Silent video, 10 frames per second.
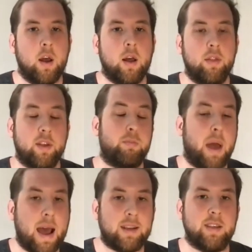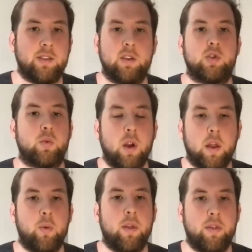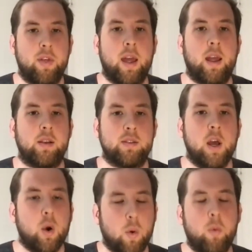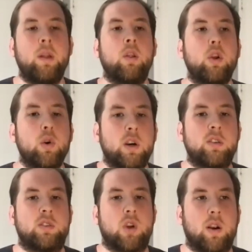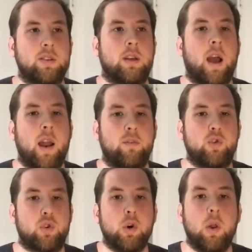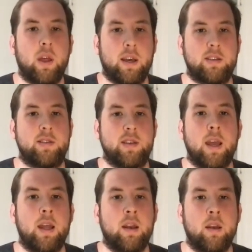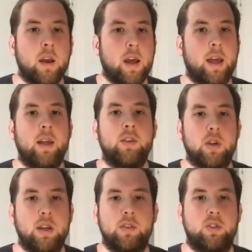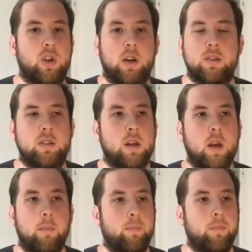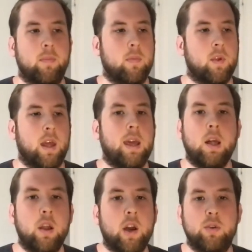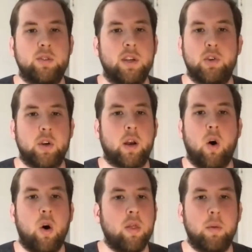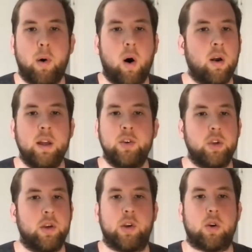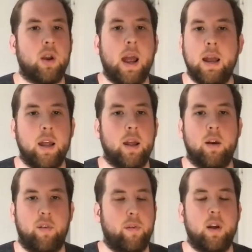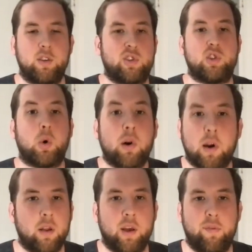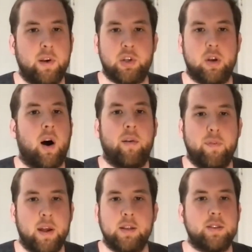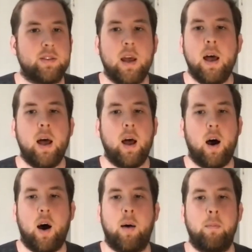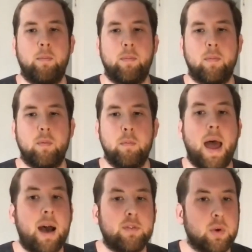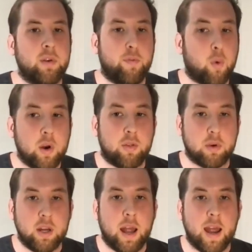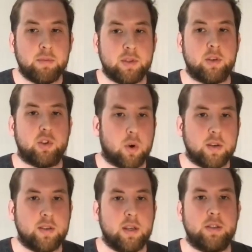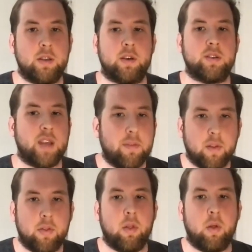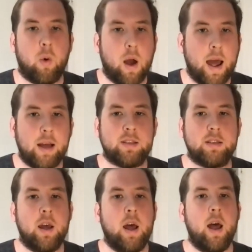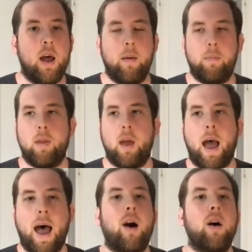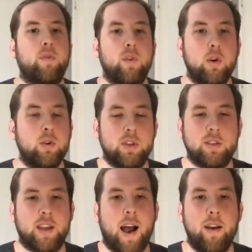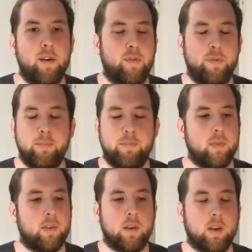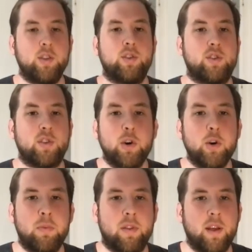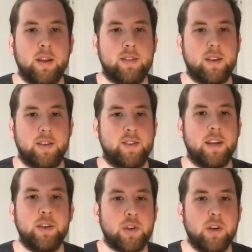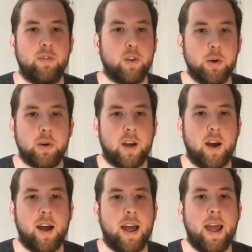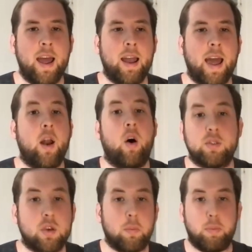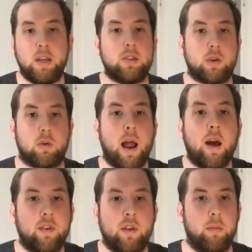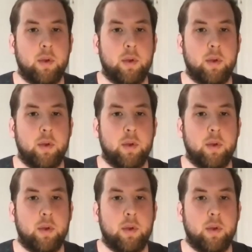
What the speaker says: this past season is really when Luka starts to kind of truly ascend into his just heliocentric on the ball engine, creating a historically efficient offense. Mavs win 43 games in a short season. They're 7th in the West. How have you just kind of consumed this ascension of Luka and also the pieces around him,